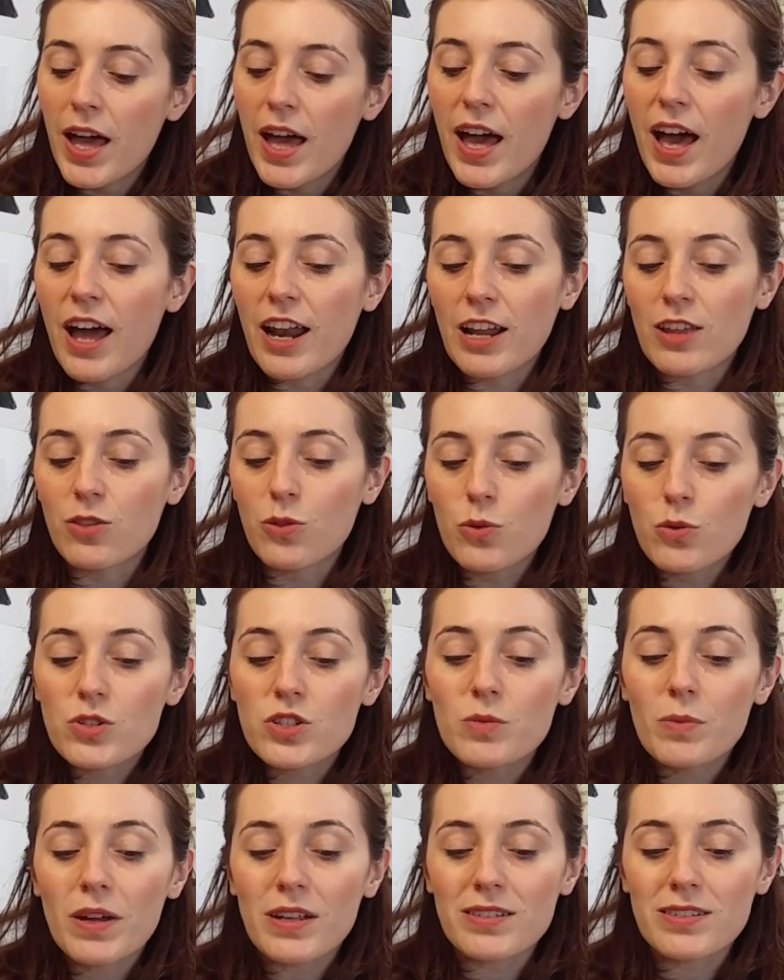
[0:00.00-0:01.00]
and I thought
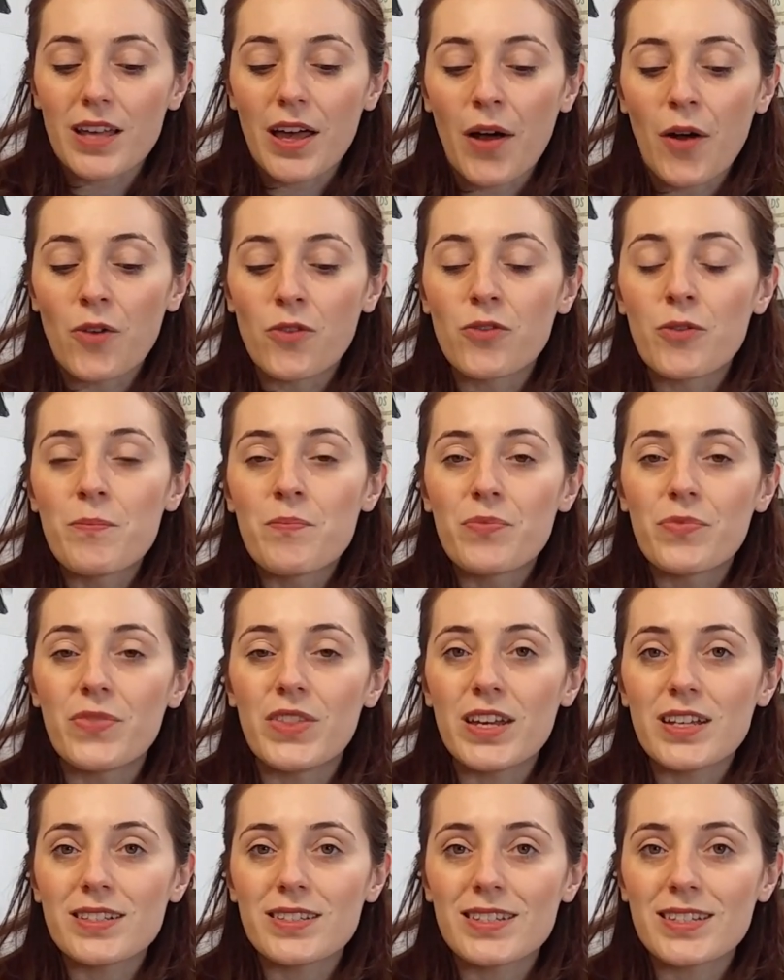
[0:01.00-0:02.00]
to myself,
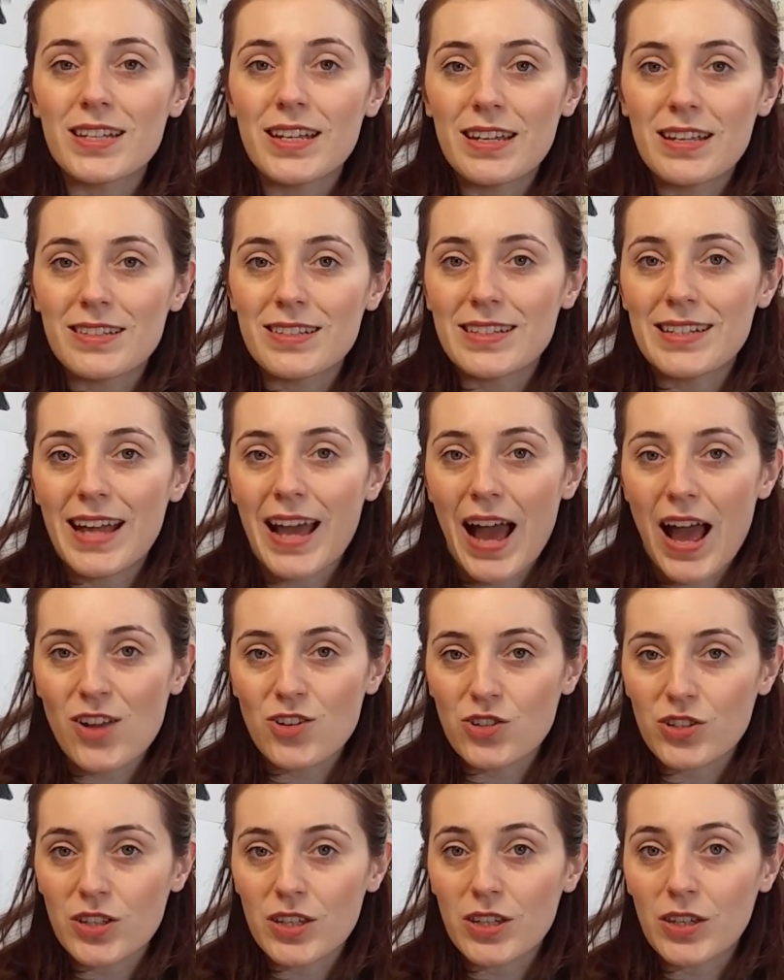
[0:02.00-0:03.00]
this isn't
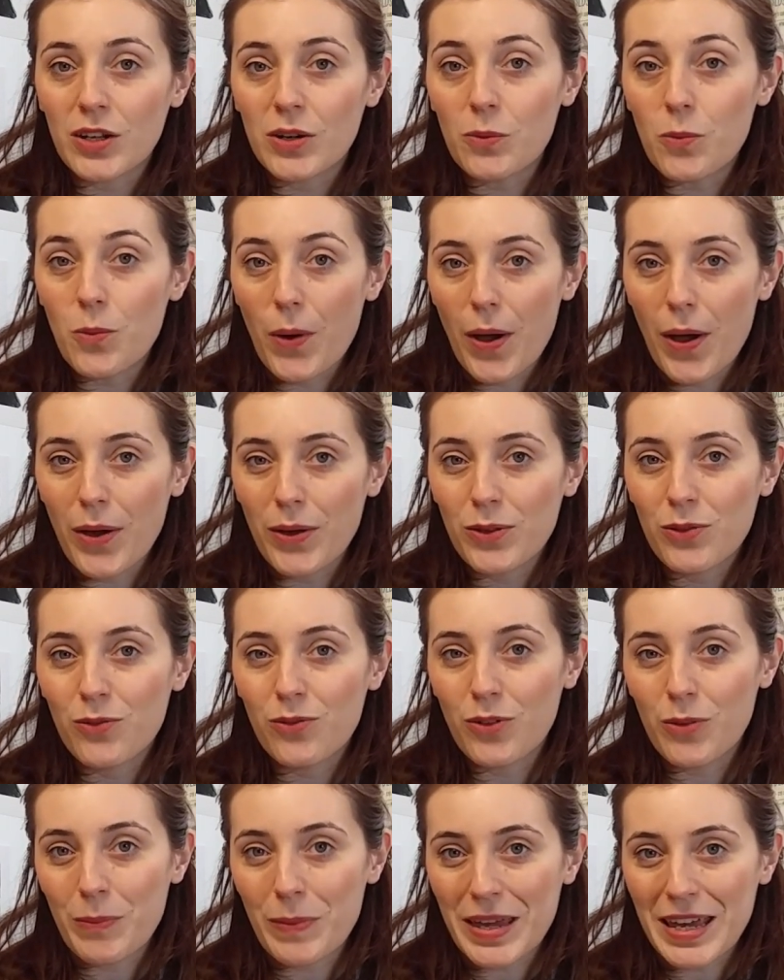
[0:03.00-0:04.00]
actually going to work
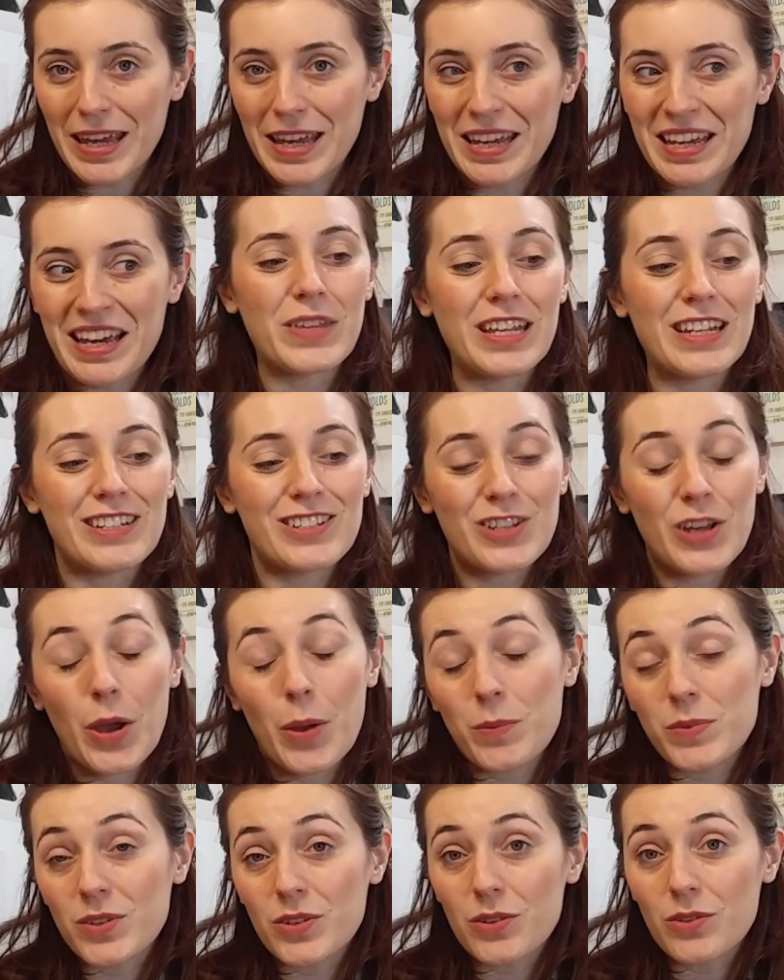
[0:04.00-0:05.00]
for me in
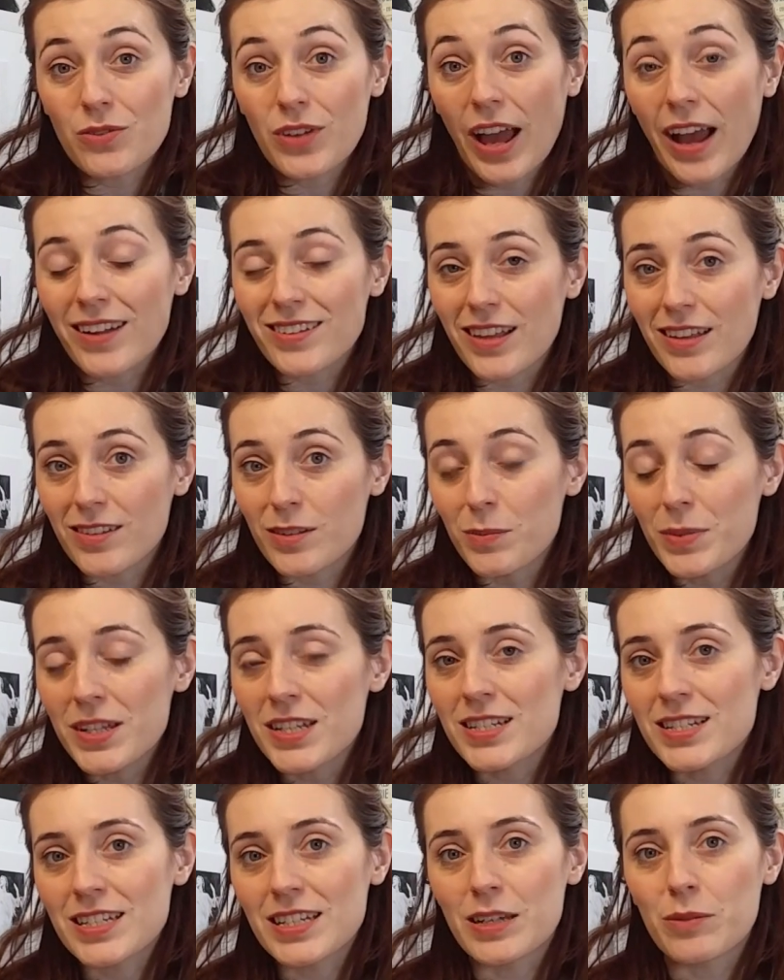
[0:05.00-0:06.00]
terms of
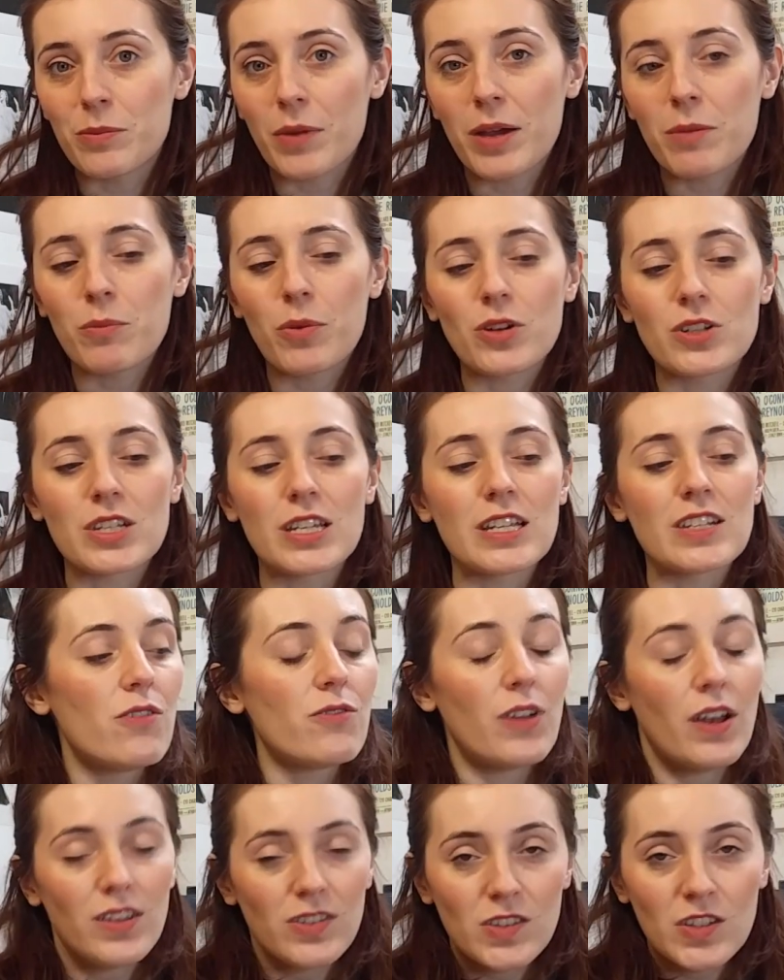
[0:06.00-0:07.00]
accessibility in my body.
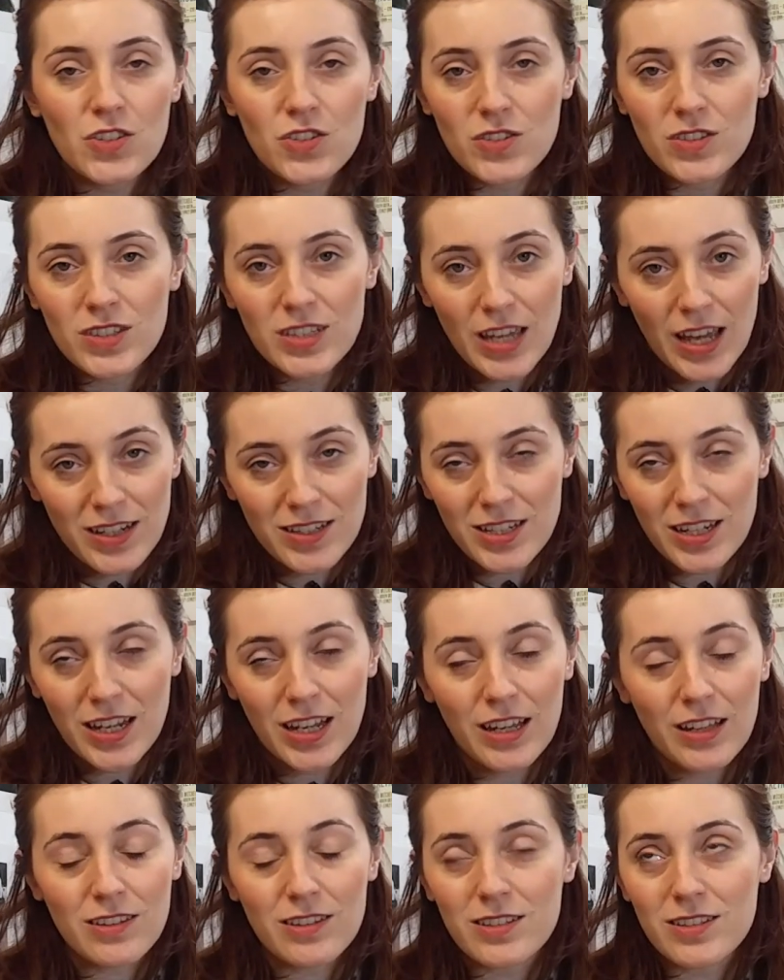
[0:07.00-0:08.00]
Firstly, just
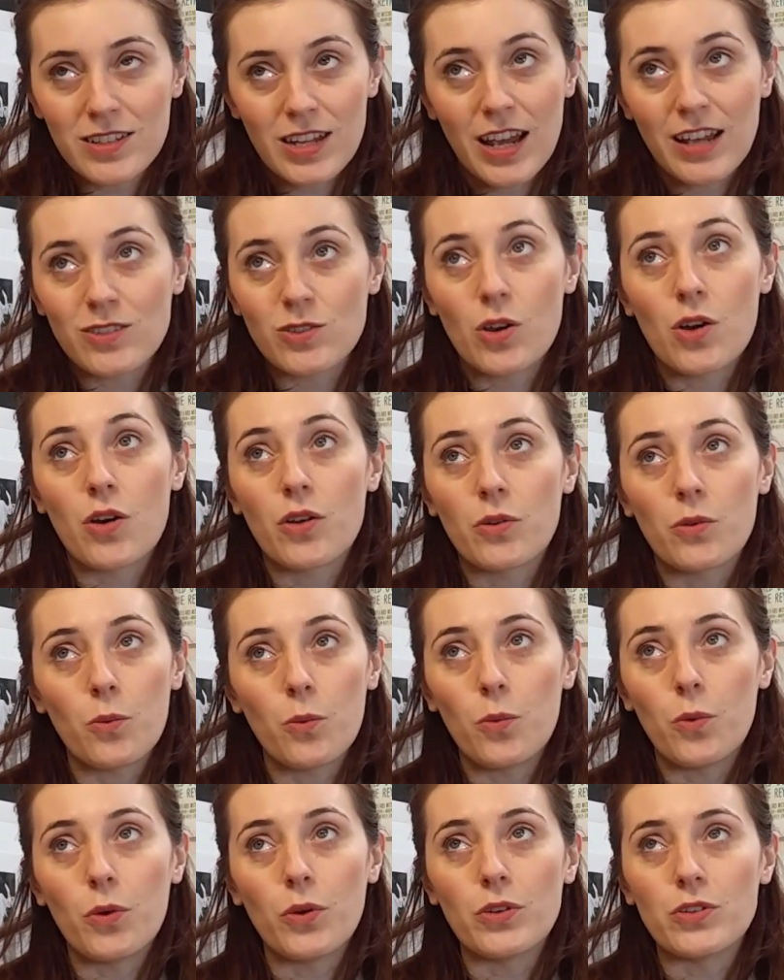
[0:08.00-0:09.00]
getting the stays
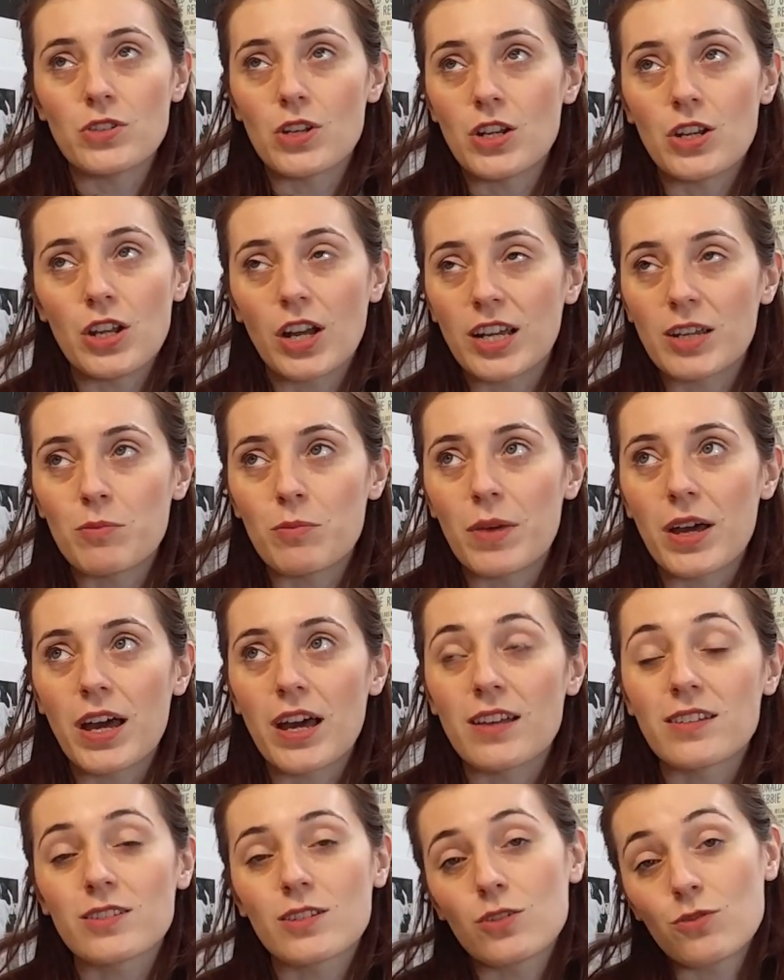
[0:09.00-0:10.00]
on was a
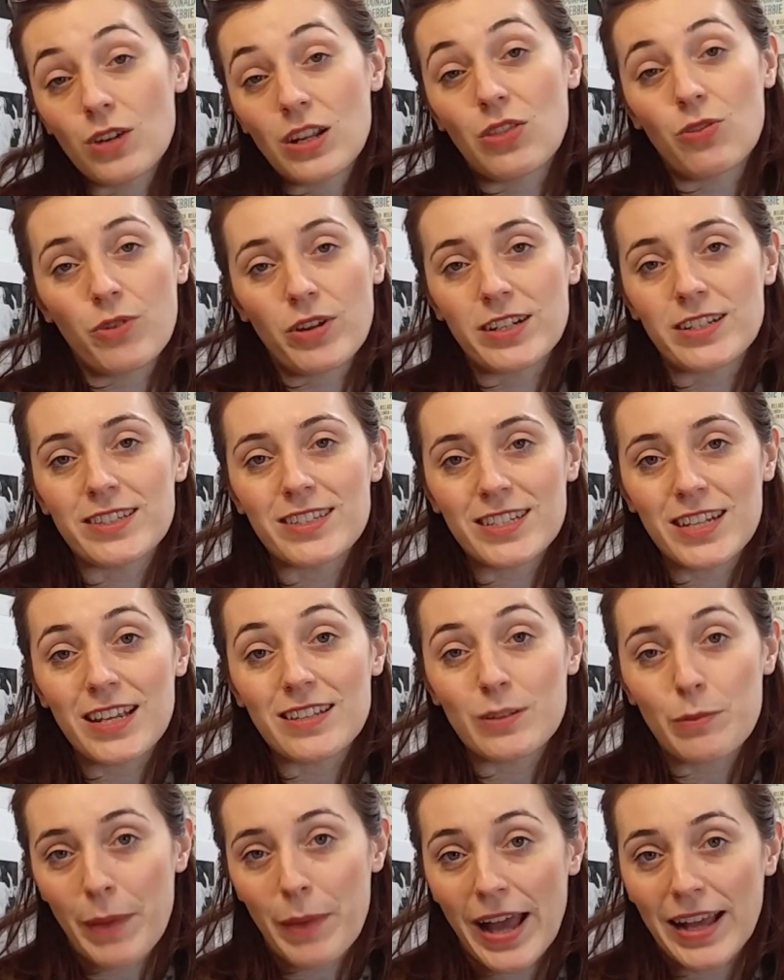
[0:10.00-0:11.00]
nightmare. So the red threaded
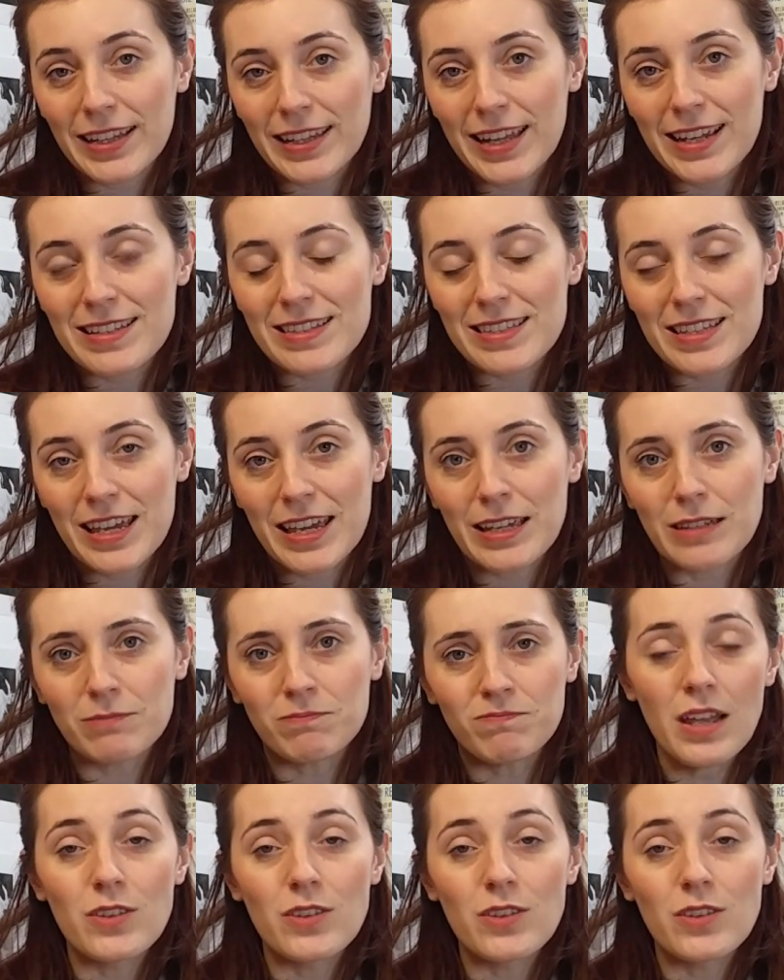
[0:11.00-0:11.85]
stays are back lacing.